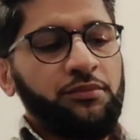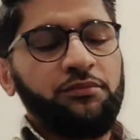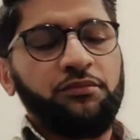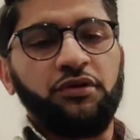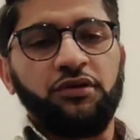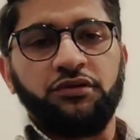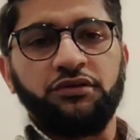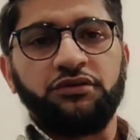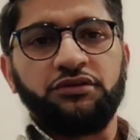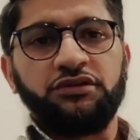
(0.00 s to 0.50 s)

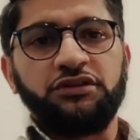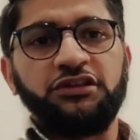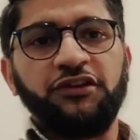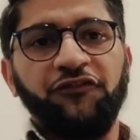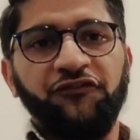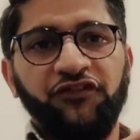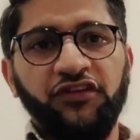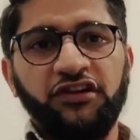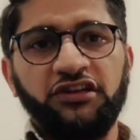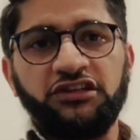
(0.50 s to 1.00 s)
but
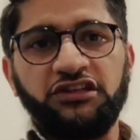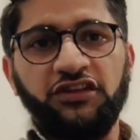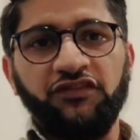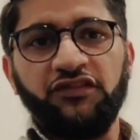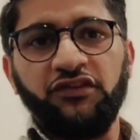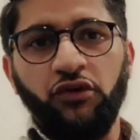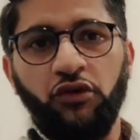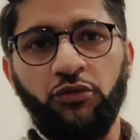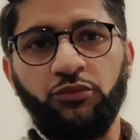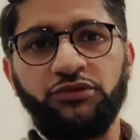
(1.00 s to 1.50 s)

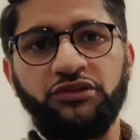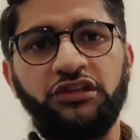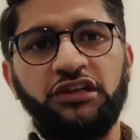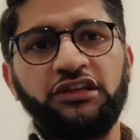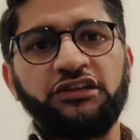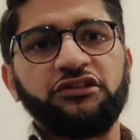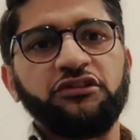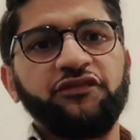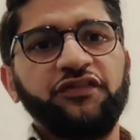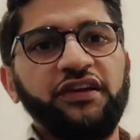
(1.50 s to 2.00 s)
definitively always the
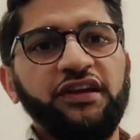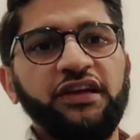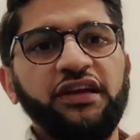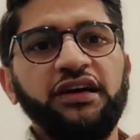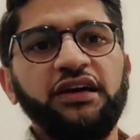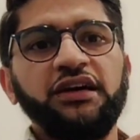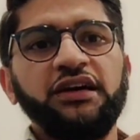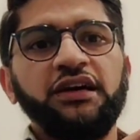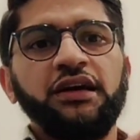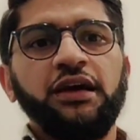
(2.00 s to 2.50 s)
little
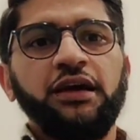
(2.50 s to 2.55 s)
finger.